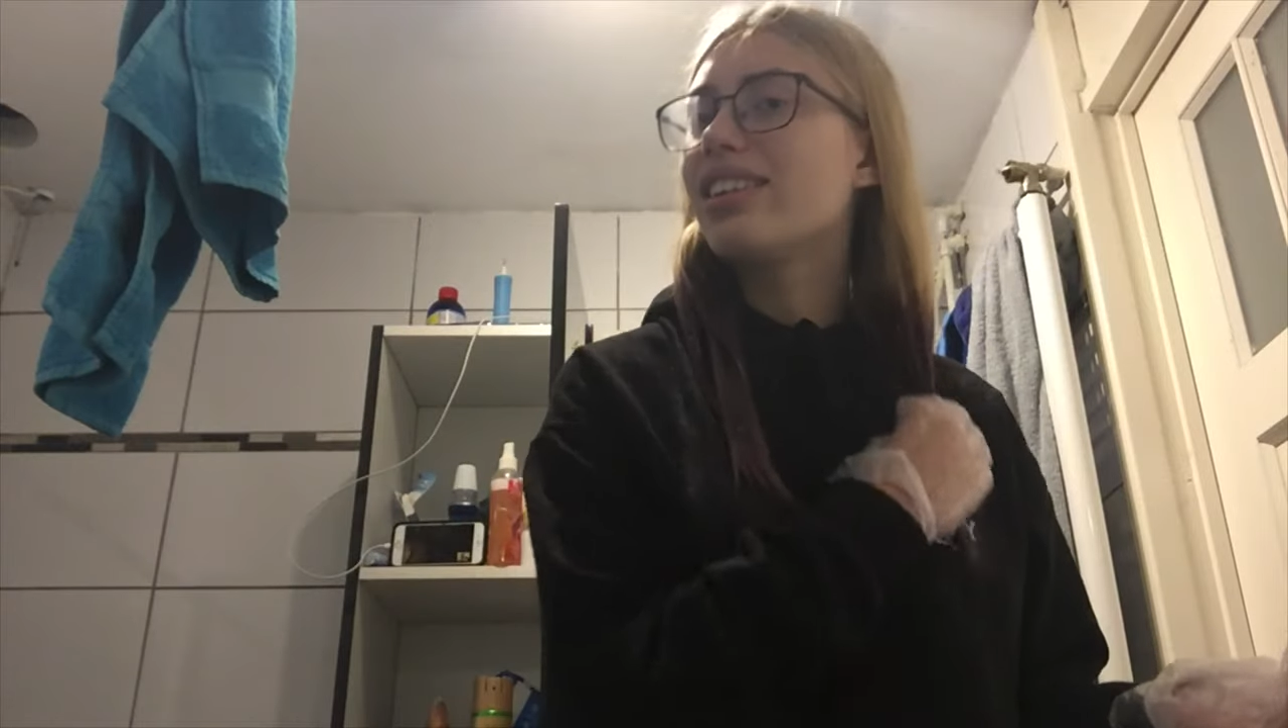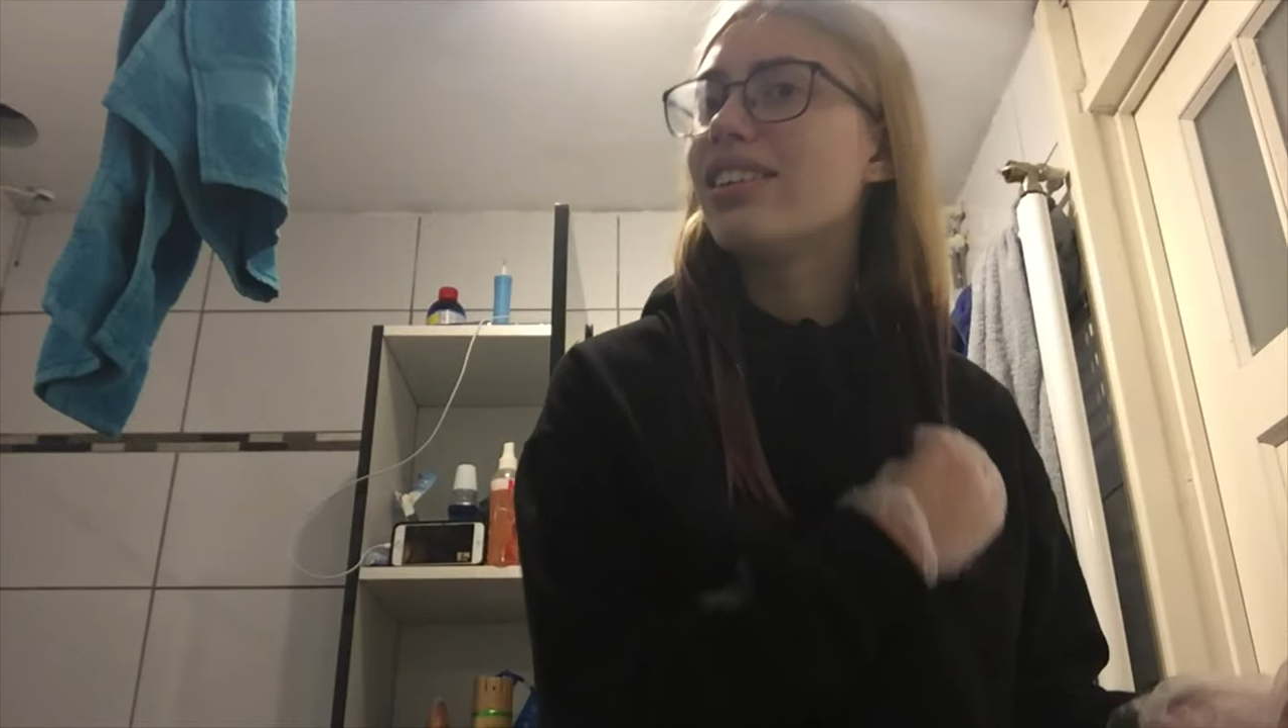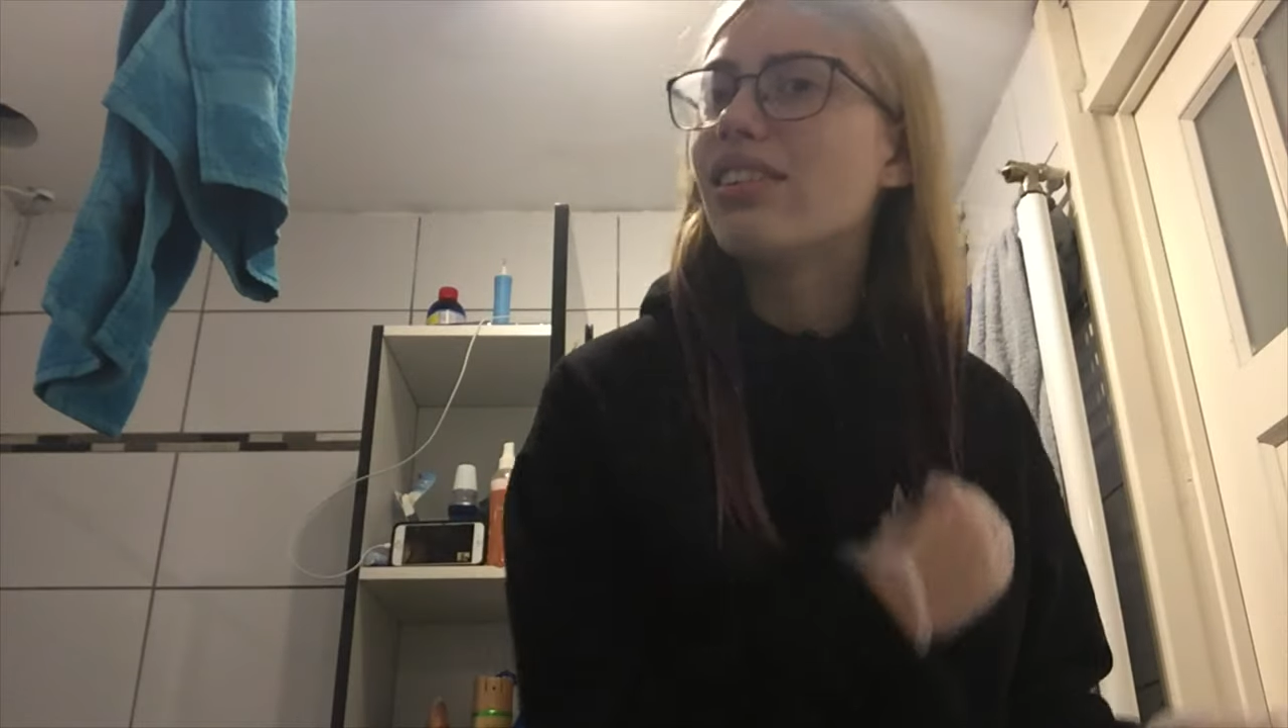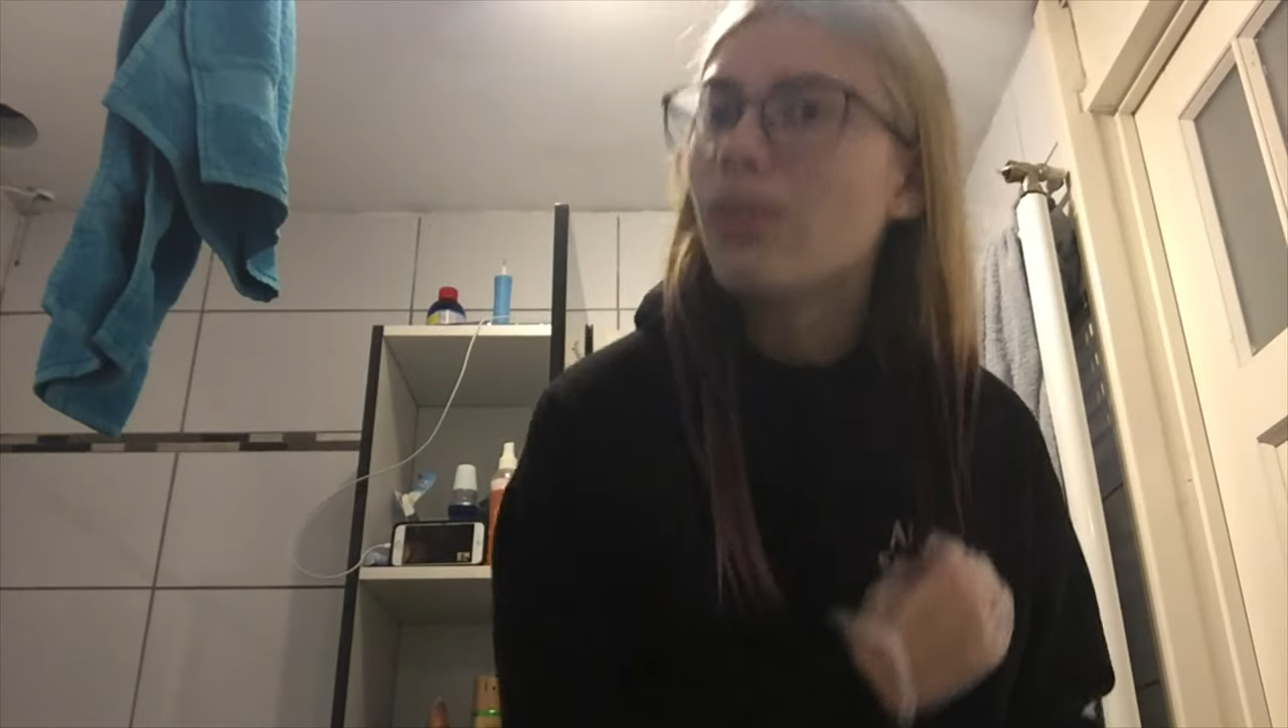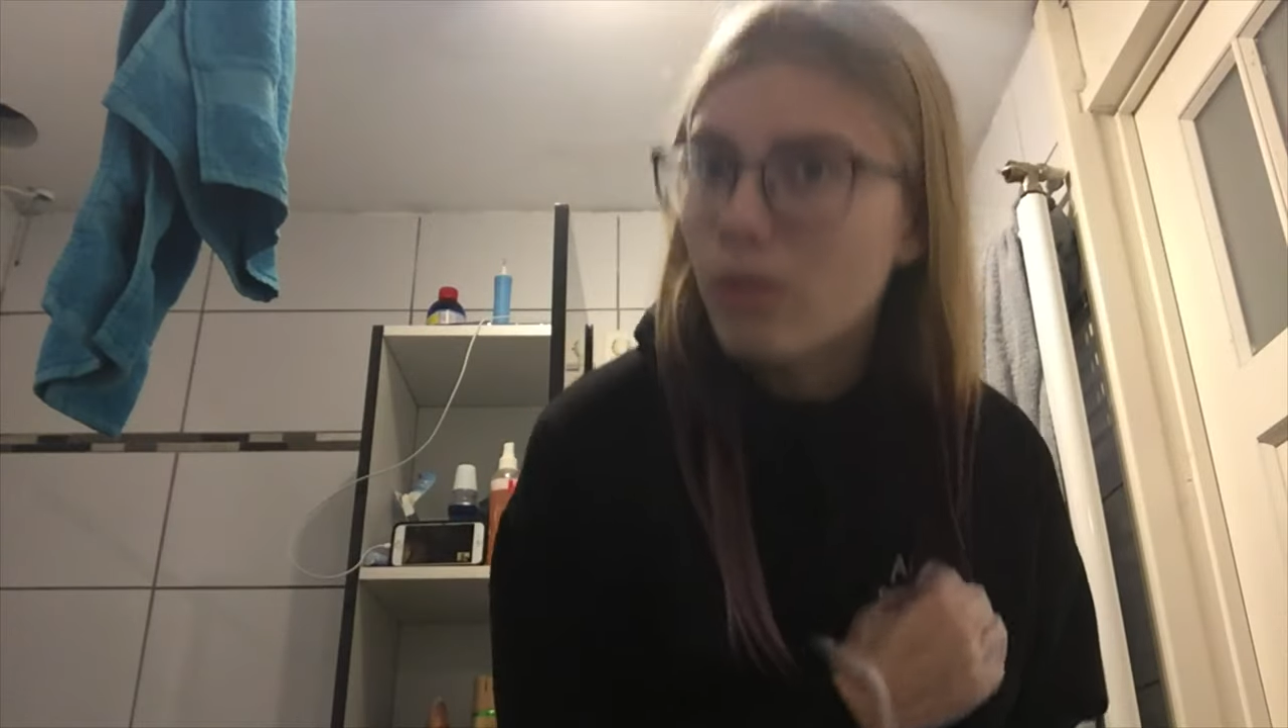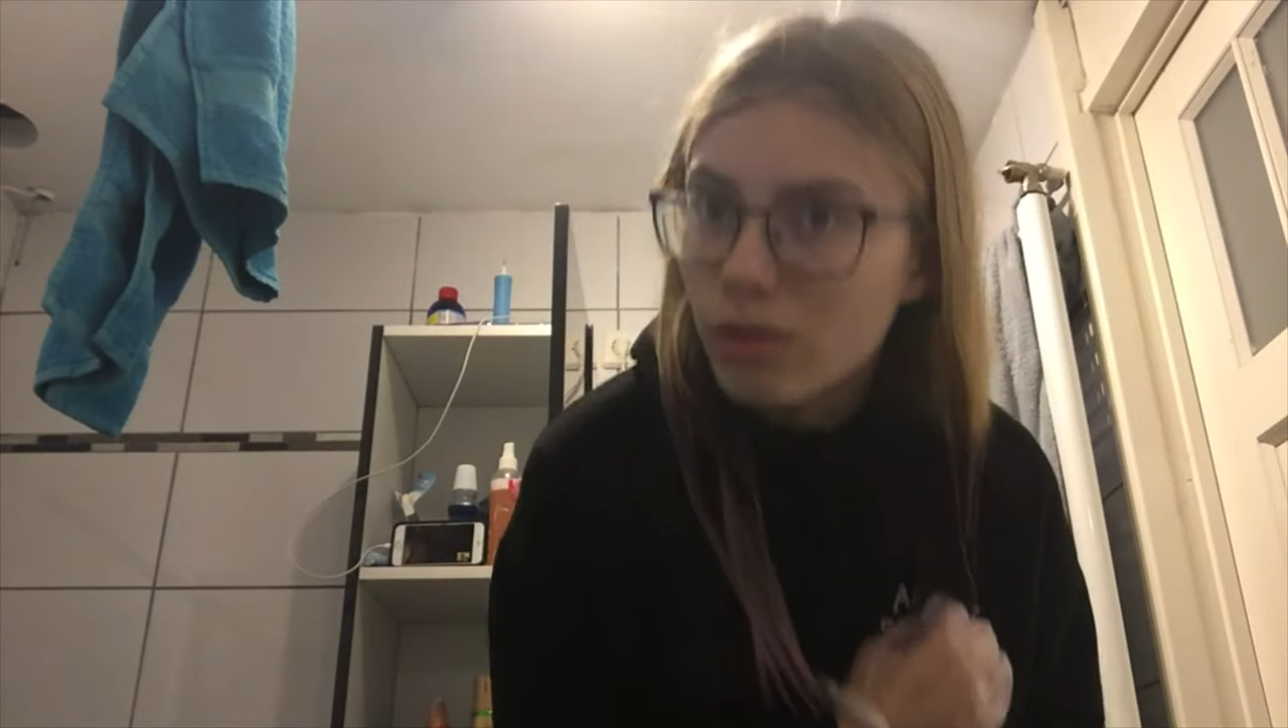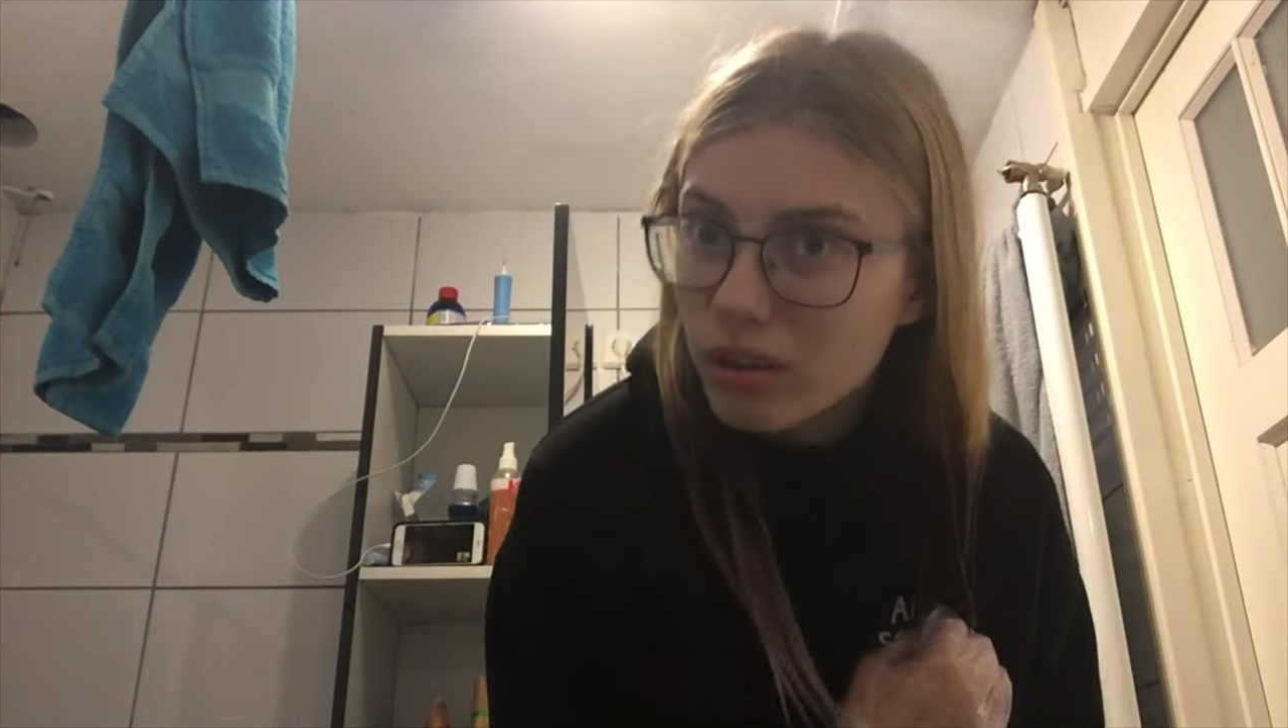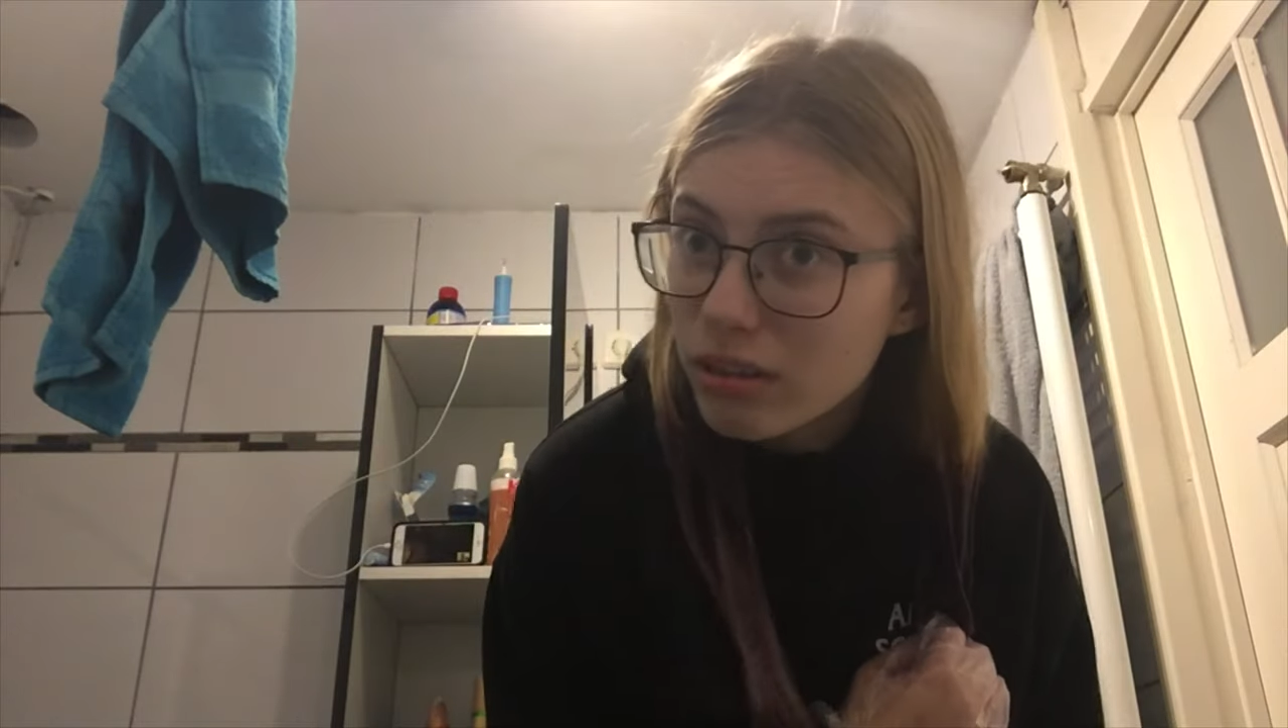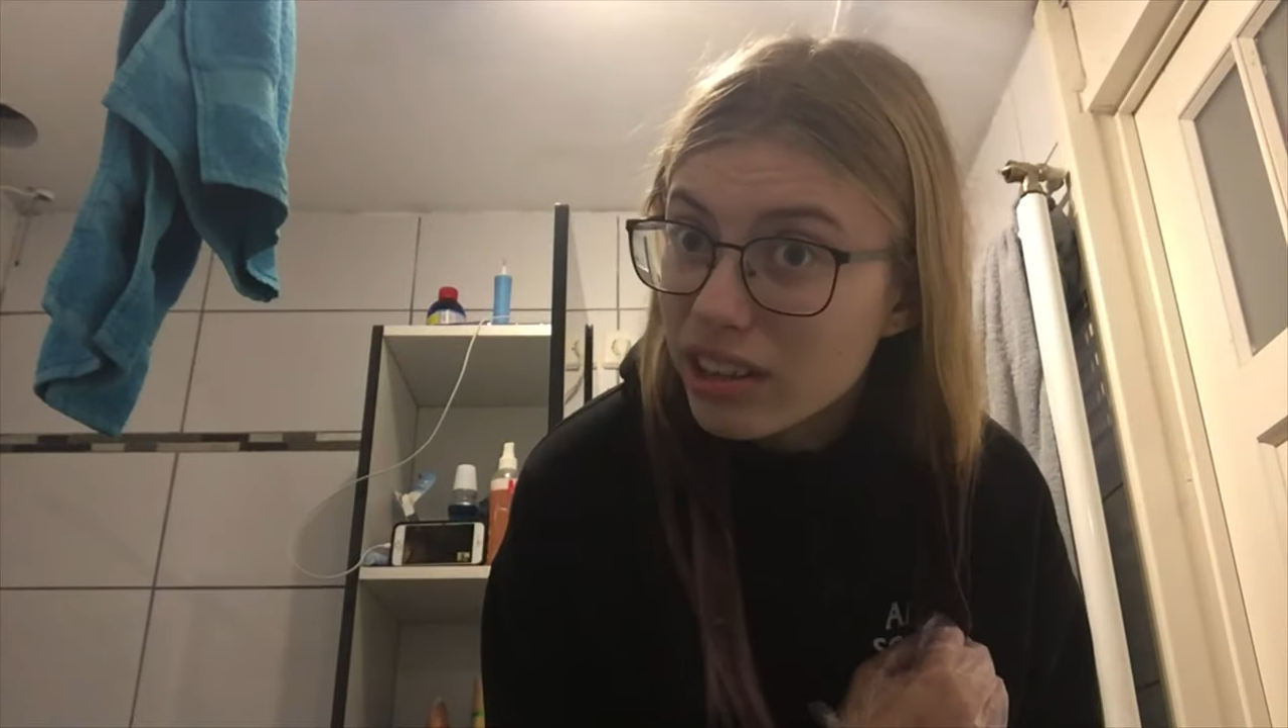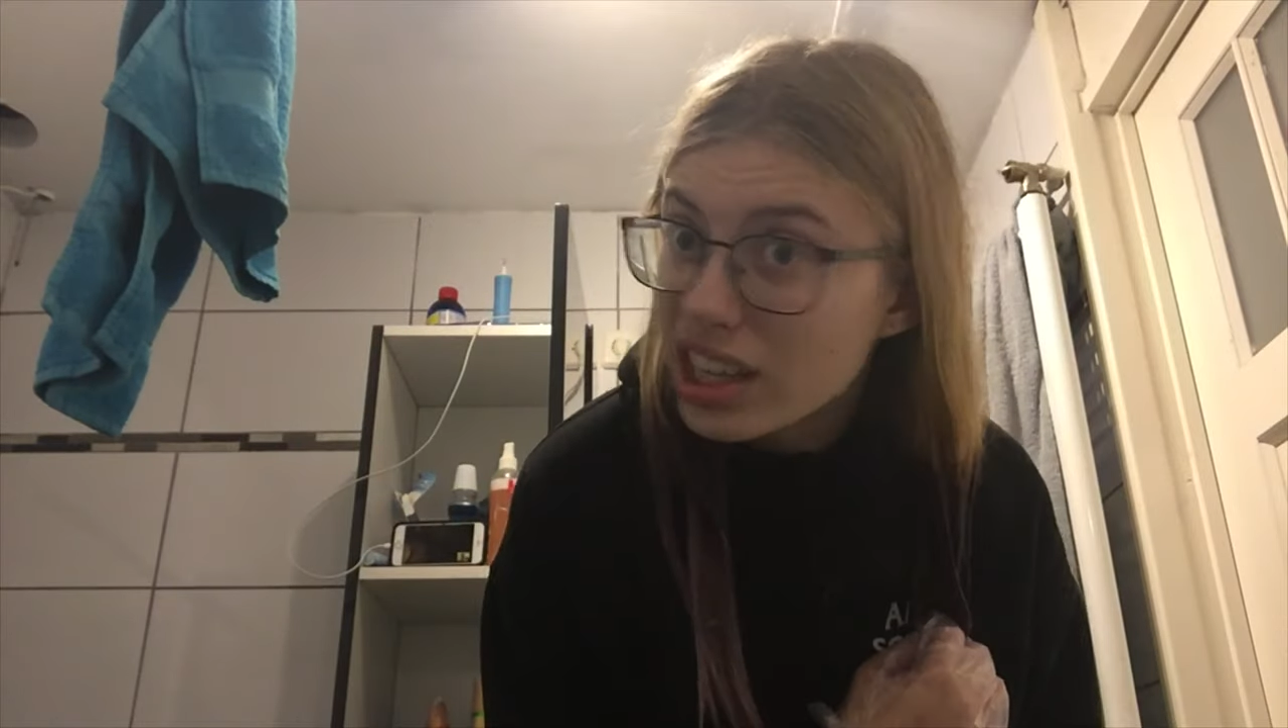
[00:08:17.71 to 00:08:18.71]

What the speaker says: no girl,